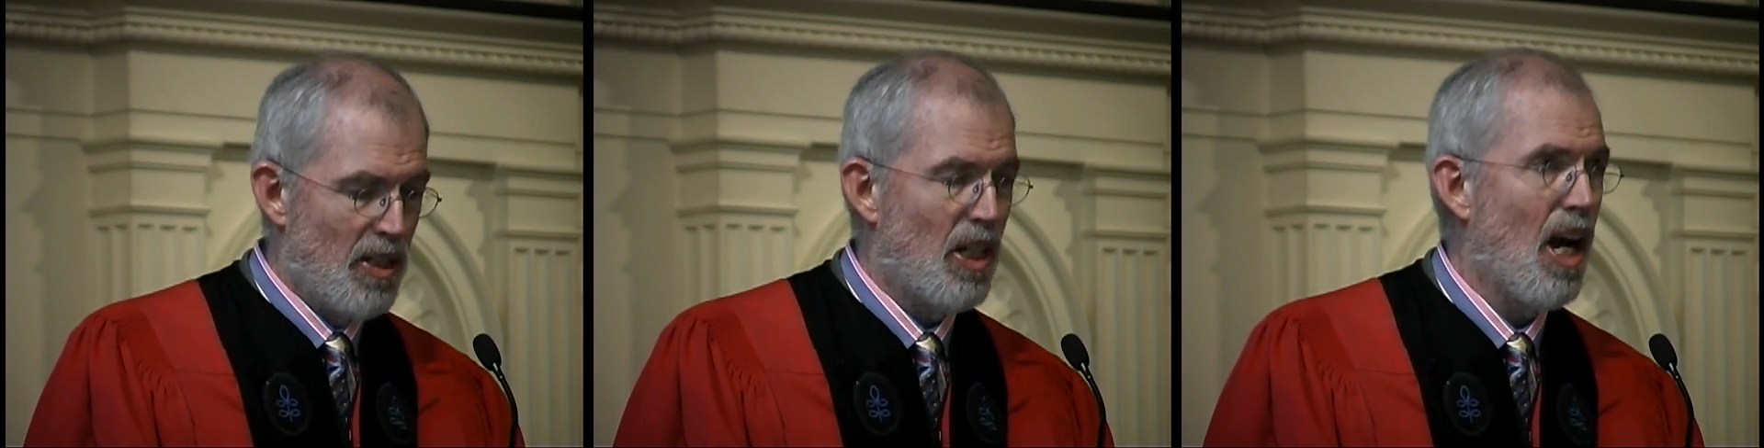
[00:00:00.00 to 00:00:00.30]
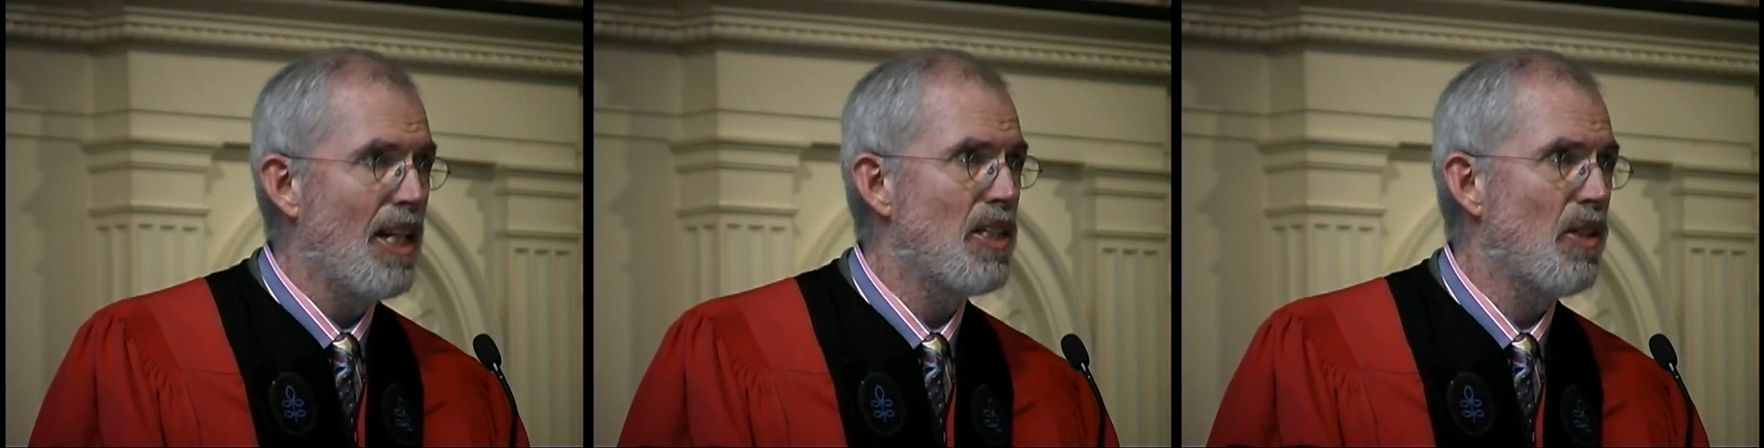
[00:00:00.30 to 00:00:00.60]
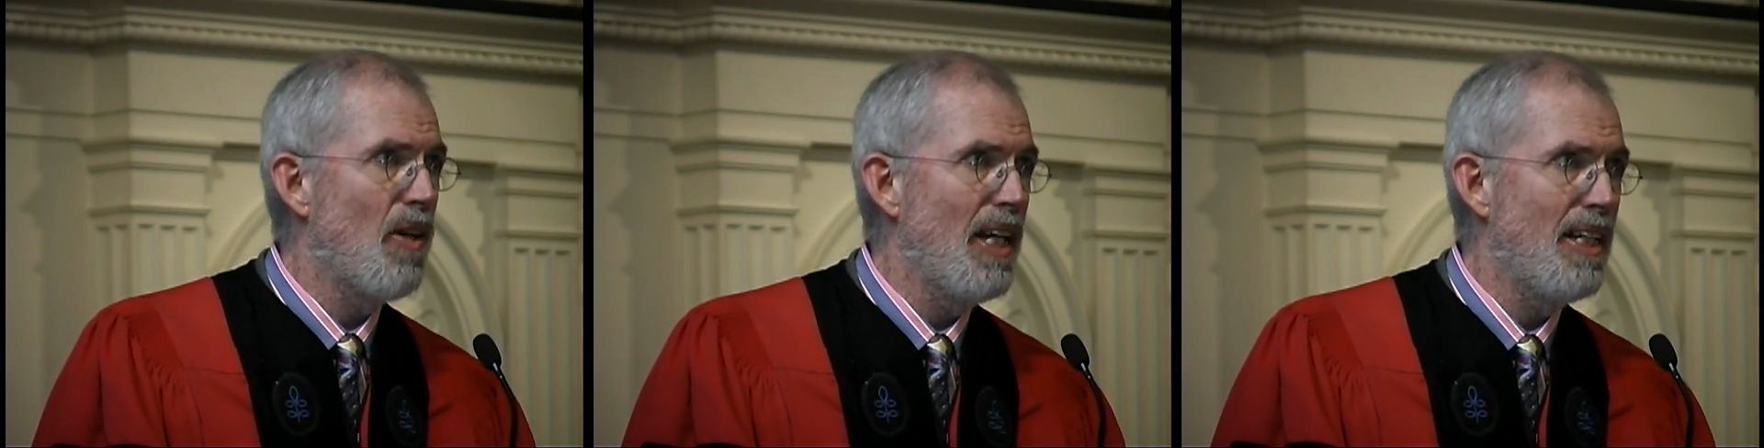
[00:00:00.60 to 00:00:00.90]
To
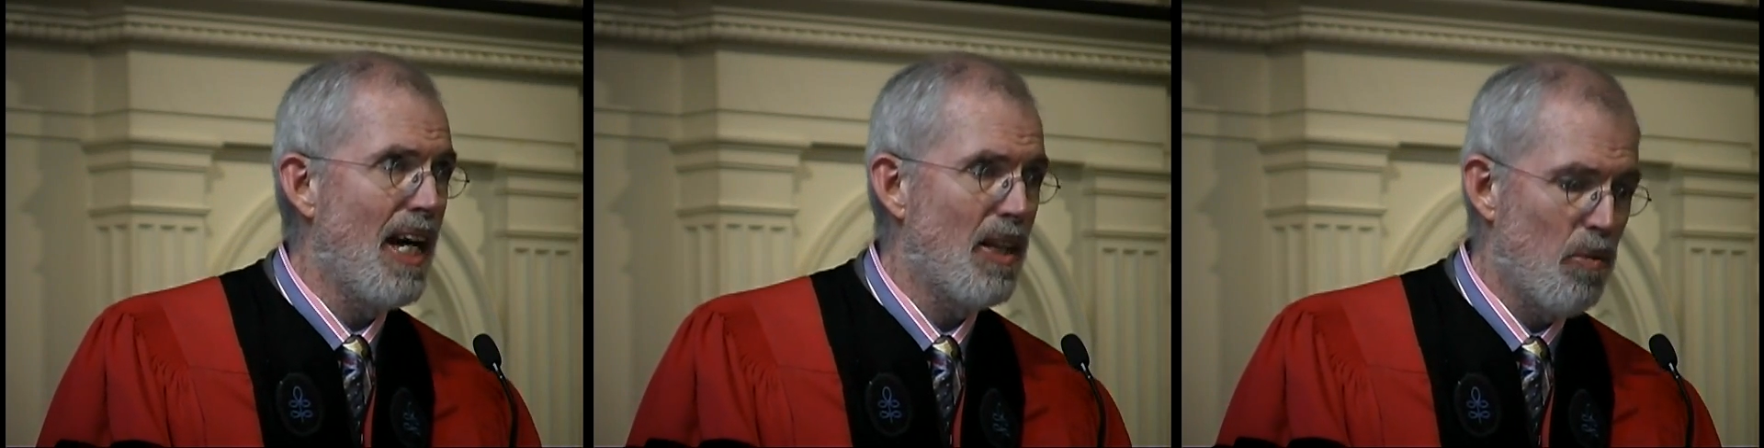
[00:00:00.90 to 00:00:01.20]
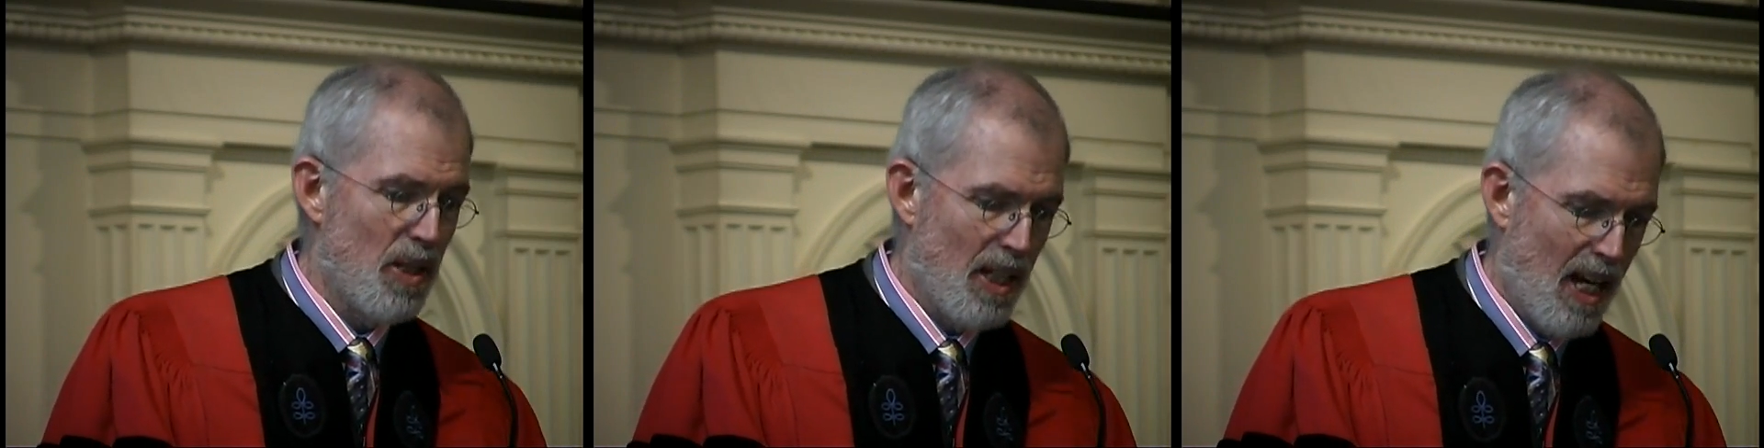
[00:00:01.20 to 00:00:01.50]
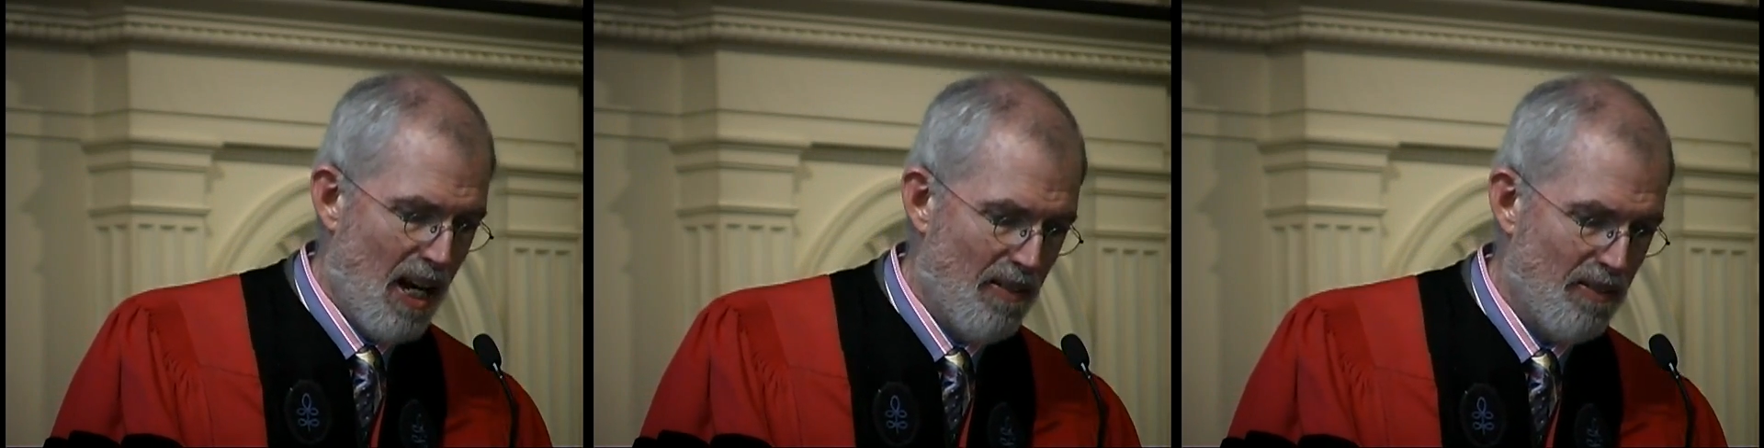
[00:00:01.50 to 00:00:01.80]
consecrate death with
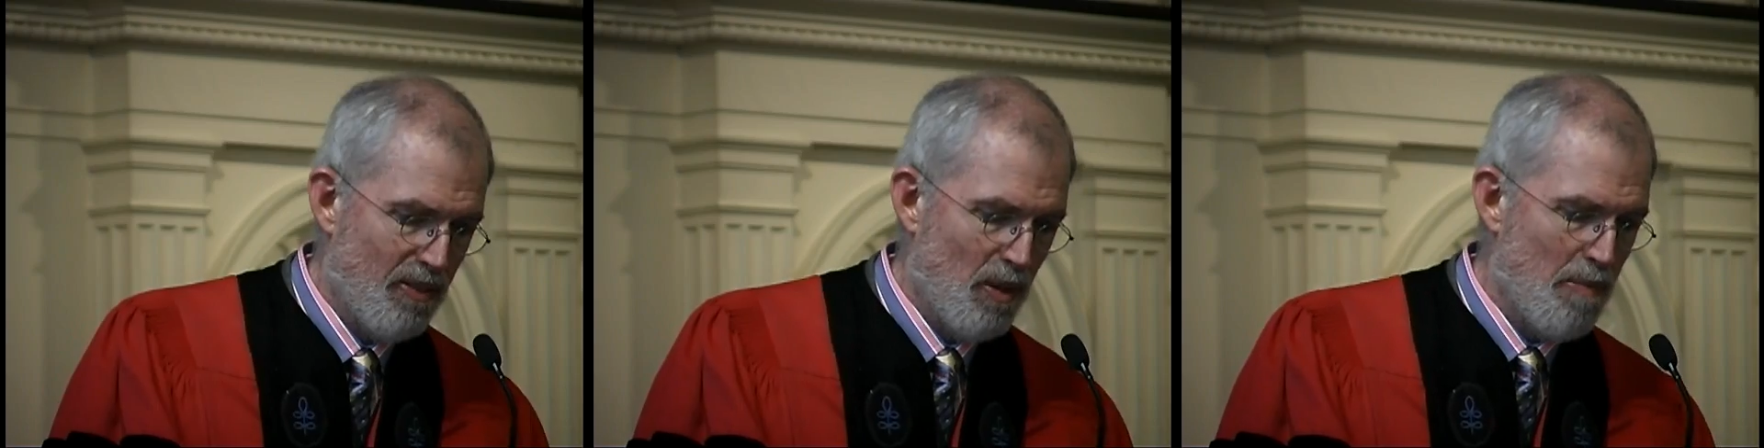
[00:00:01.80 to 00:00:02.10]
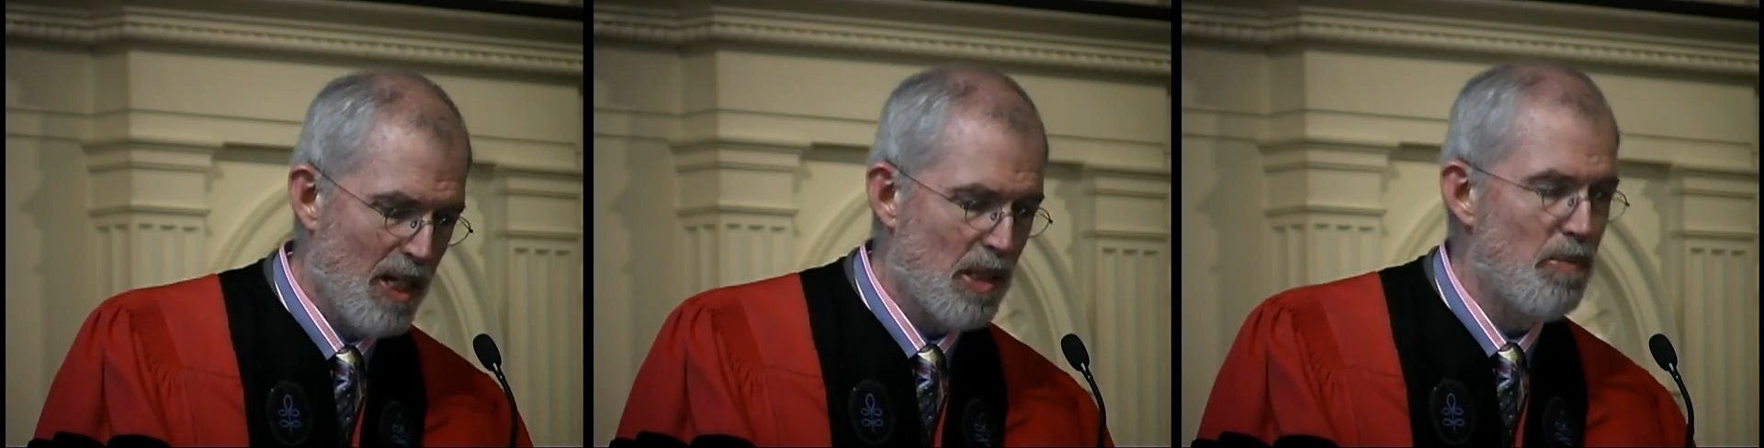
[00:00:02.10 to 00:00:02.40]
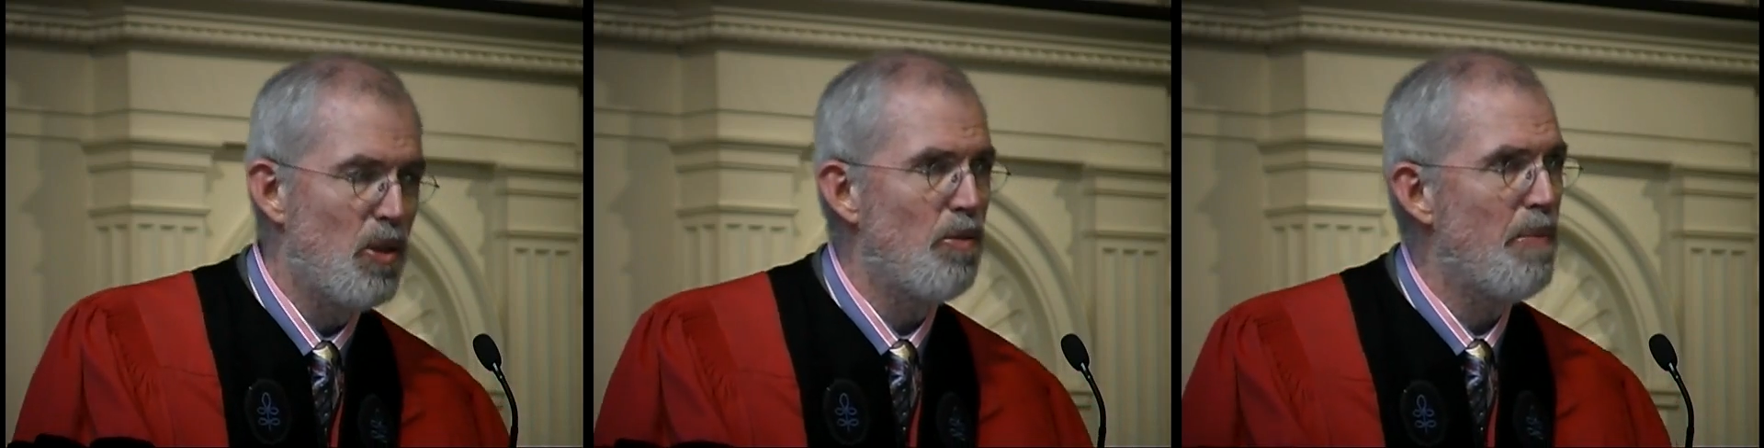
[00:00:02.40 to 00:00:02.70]
love, we
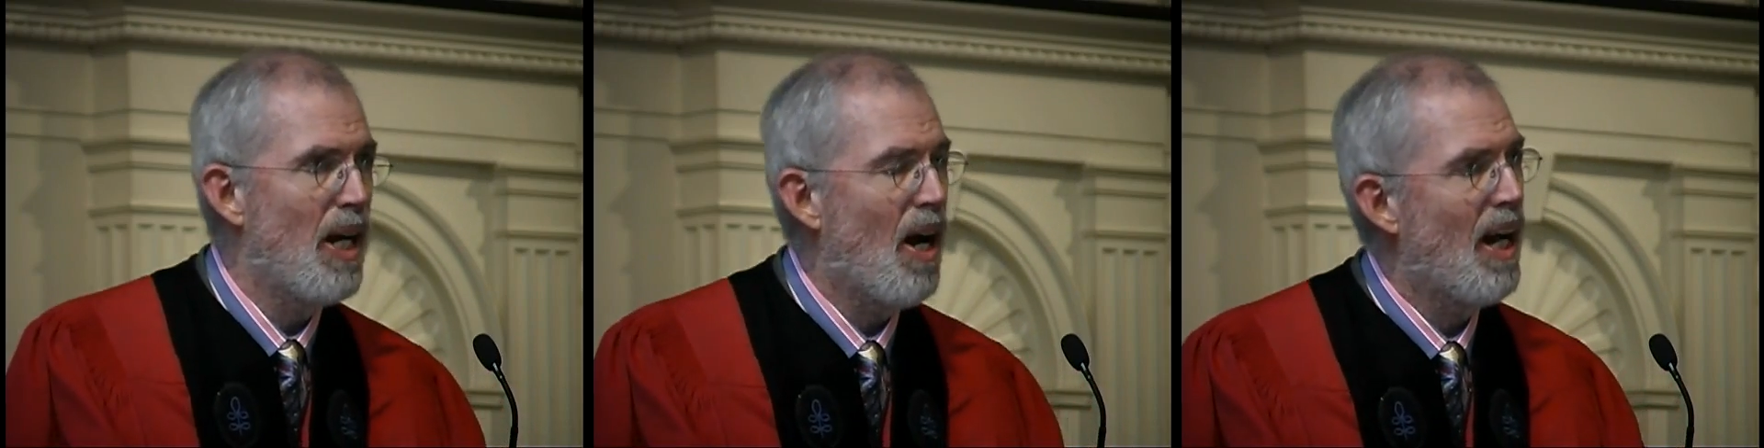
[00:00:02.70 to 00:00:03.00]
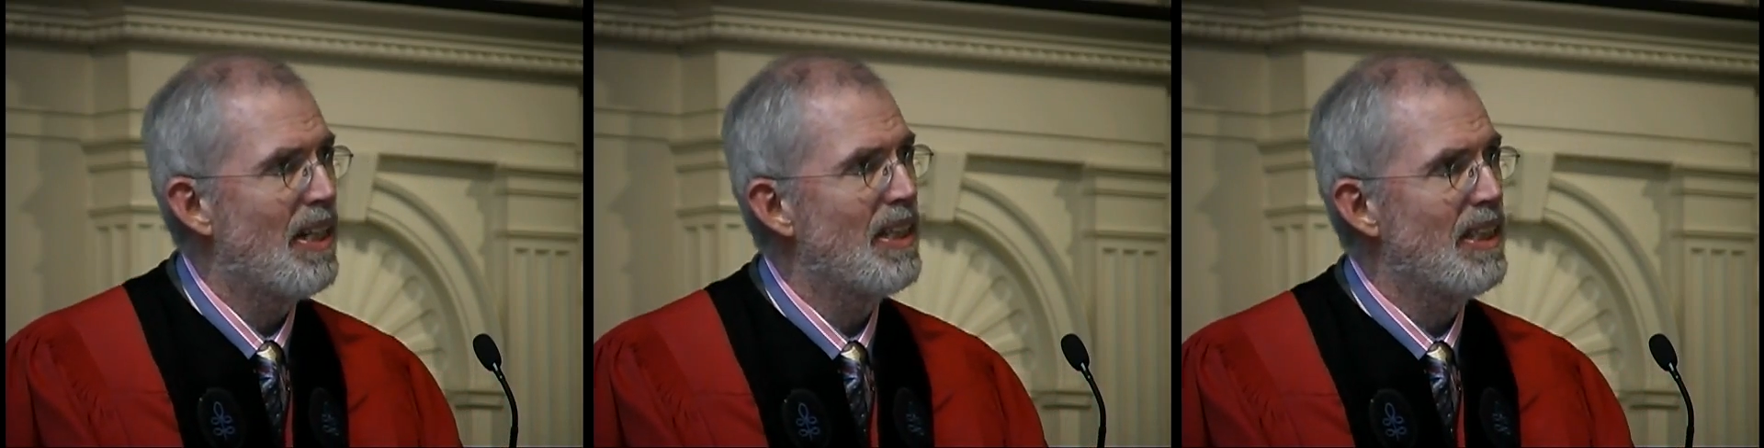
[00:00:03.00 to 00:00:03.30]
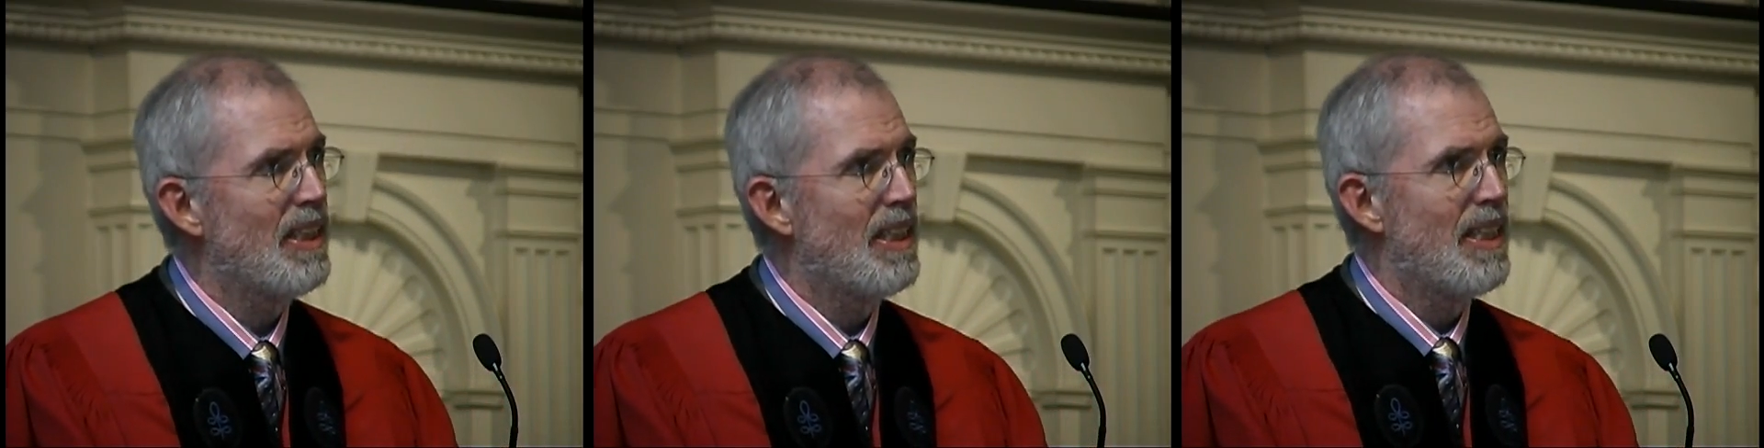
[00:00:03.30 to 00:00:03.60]
must move beyond